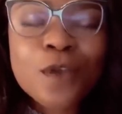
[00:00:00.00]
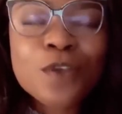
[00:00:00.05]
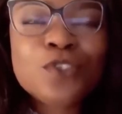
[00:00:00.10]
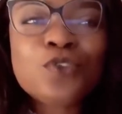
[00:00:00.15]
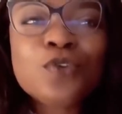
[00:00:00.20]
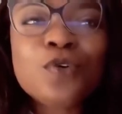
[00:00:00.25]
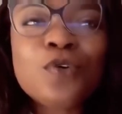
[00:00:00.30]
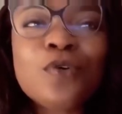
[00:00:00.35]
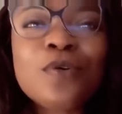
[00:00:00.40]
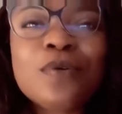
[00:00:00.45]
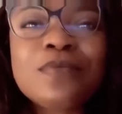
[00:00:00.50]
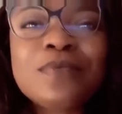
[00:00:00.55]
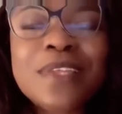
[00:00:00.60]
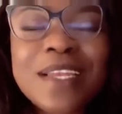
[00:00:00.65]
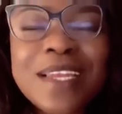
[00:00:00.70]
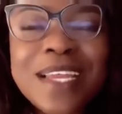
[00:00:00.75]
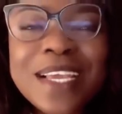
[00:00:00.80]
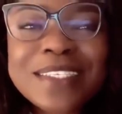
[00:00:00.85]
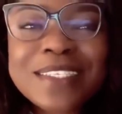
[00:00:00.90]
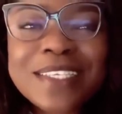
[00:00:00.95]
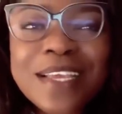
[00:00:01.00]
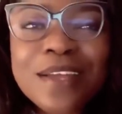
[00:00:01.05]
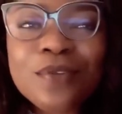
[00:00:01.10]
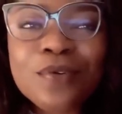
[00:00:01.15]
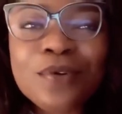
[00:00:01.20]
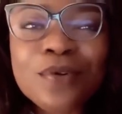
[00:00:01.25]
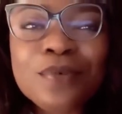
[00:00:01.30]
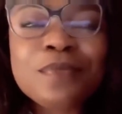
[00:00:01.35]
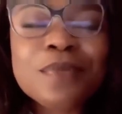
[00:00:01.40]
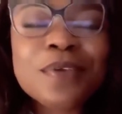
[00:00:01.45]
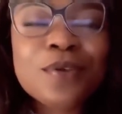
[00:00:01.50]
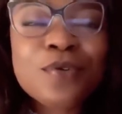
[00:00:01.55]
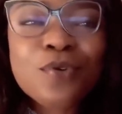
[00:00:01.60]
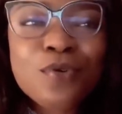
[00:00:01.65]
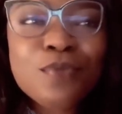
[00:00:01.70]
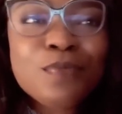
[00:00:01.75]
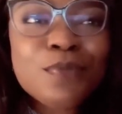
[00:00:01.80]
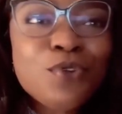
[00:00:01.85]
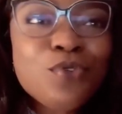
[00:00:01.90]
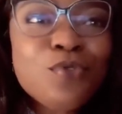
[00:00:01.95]
jo the next day no me
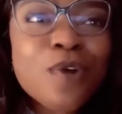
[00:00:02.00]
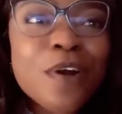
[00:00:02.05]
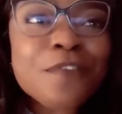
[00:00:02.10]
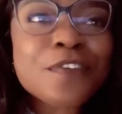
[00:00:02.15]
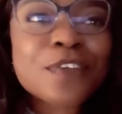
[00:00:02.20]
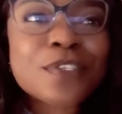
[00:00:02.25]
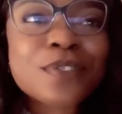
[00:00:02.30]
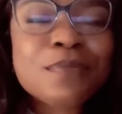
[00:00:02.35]
come me do office